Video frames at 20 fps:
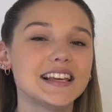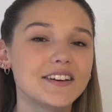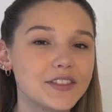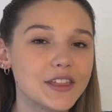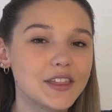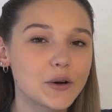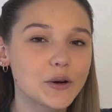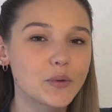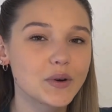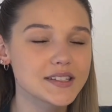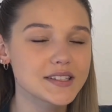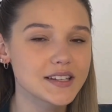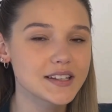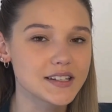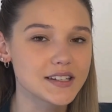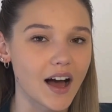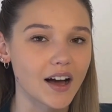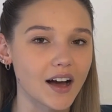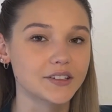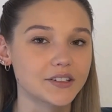if there was a
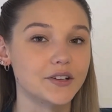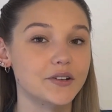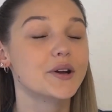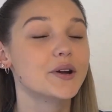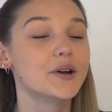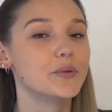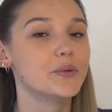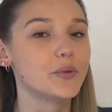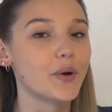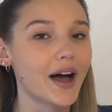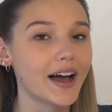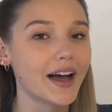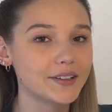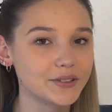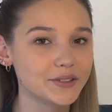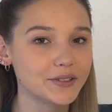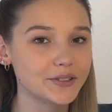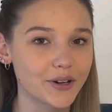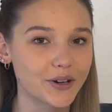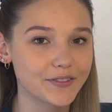doctor right
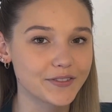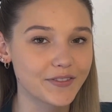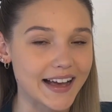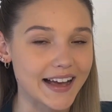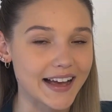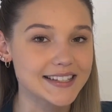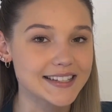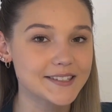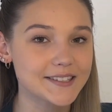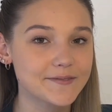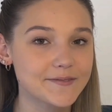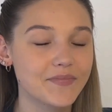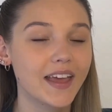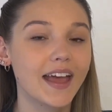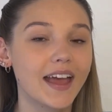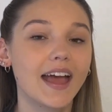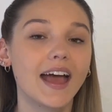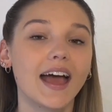on your device.